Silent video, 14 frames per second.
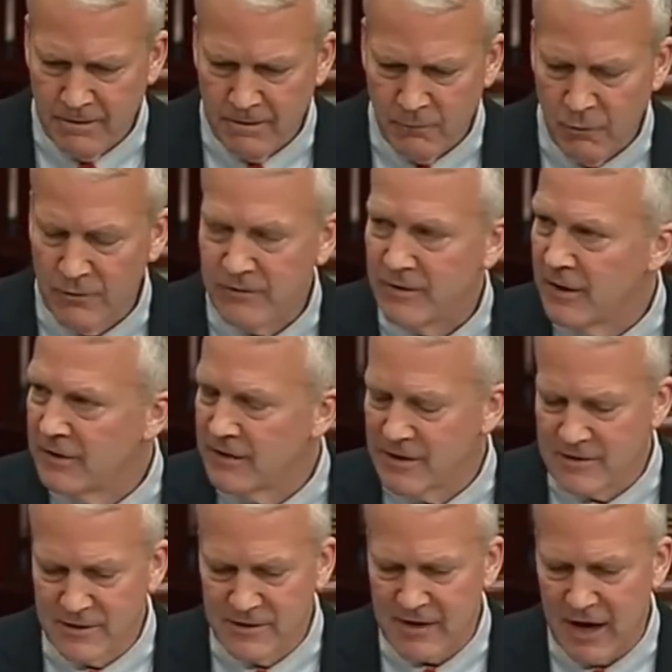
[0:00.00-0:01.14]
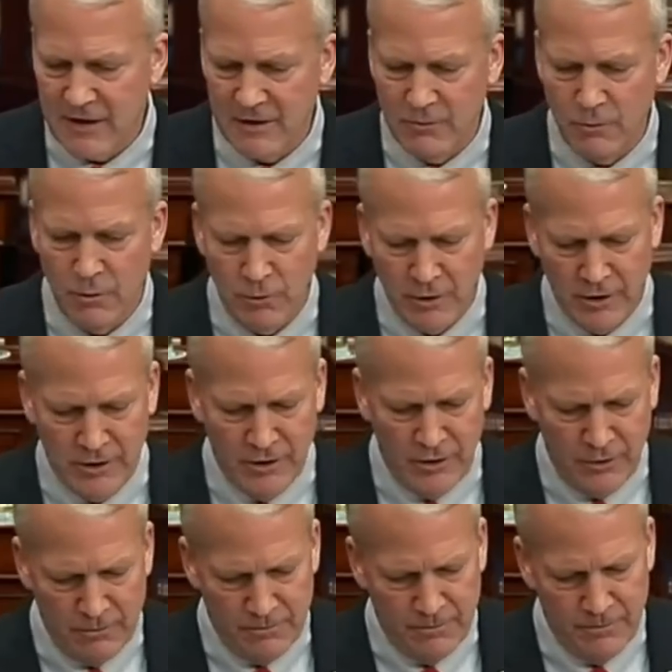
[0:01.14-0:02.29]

Well, tonight that's exactly what we're going to do.